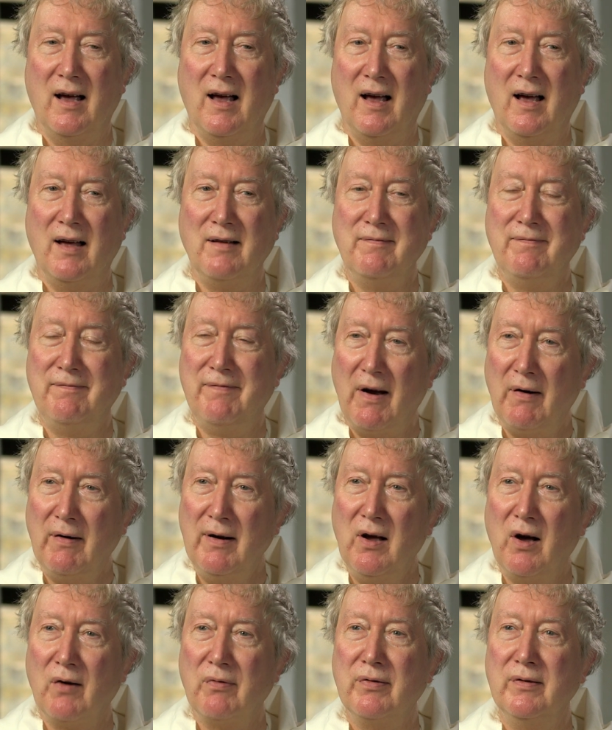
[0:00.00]
And
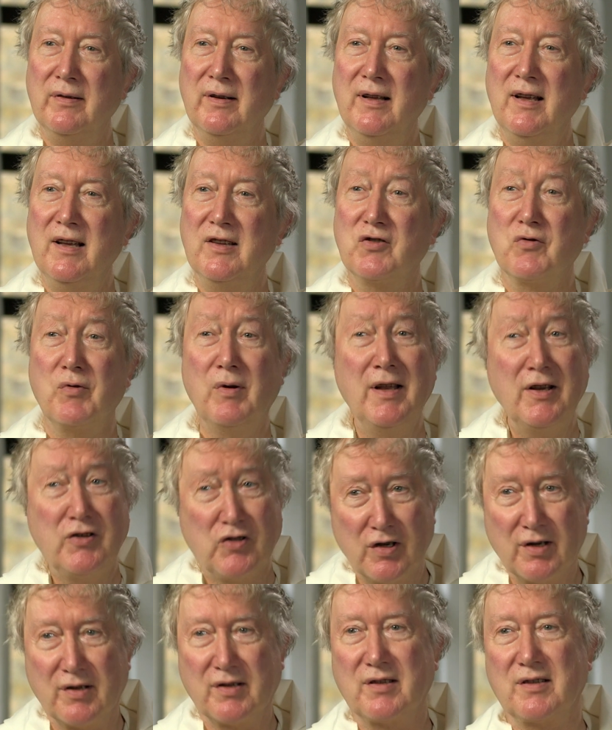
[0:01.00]
very often it's
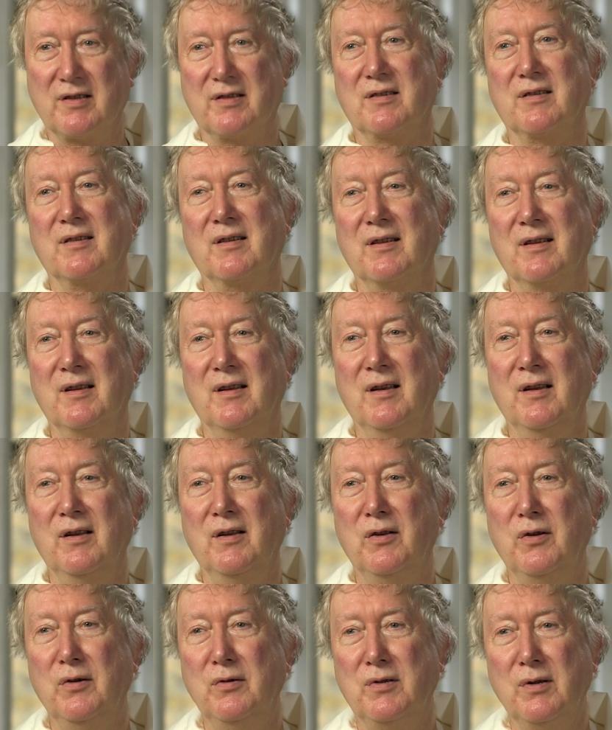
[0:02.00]
religious
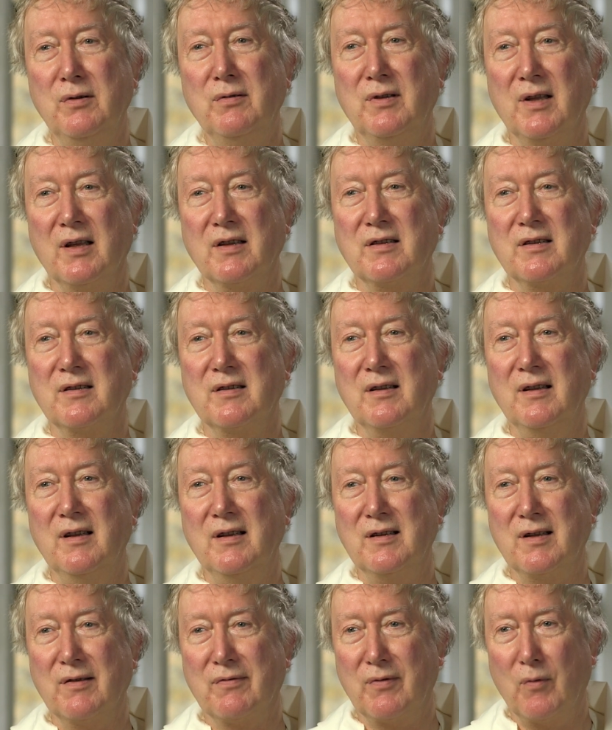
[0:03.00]
who do this
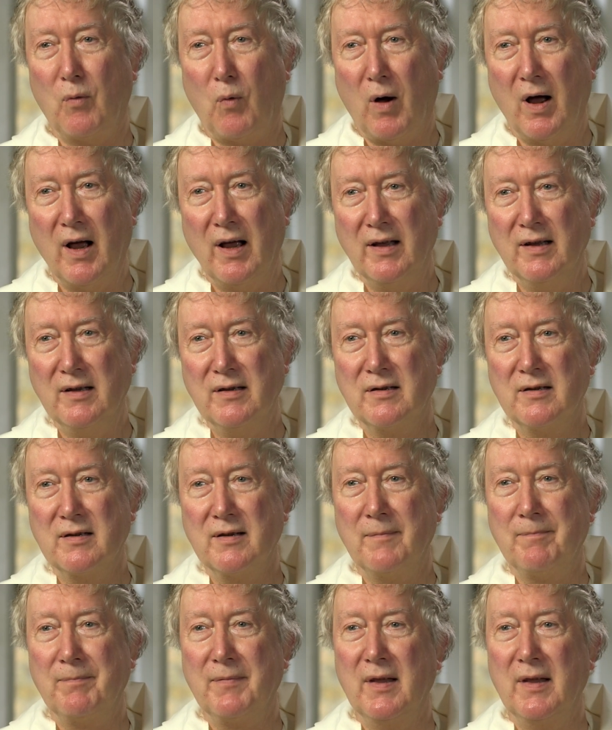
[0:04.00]
in different ways.